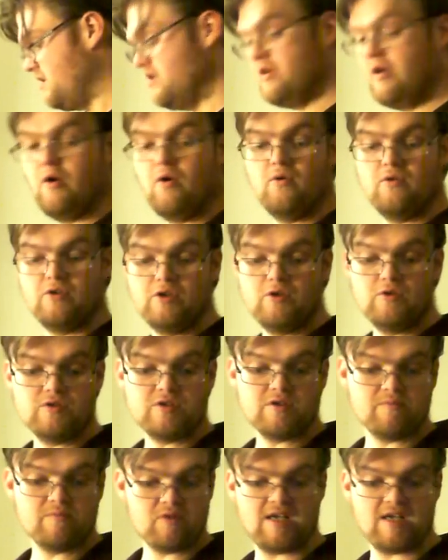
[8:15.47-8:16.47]
No new
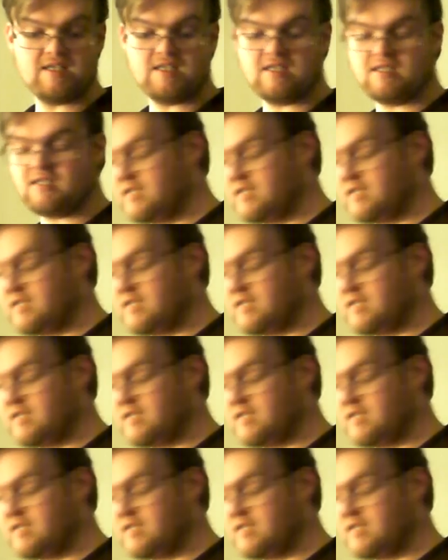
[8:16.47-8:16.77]
surprises